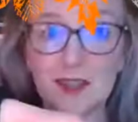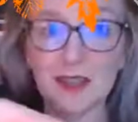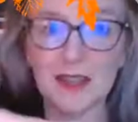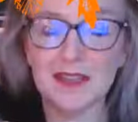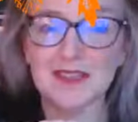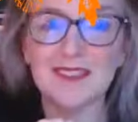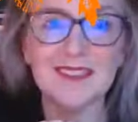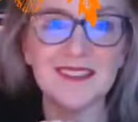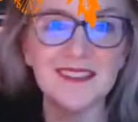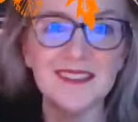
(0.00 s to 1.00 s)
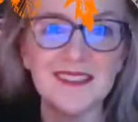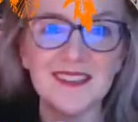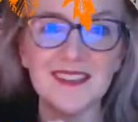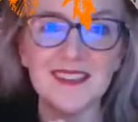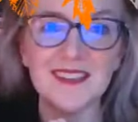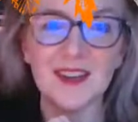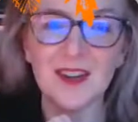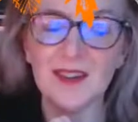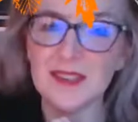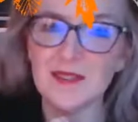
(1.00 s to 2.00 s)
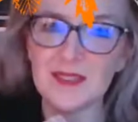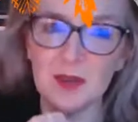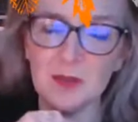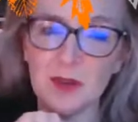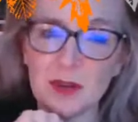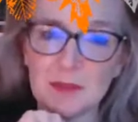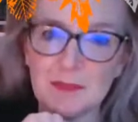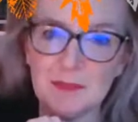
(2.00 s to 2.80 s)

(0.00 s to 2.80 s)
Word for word: Okay. Oh, loved Hellboy.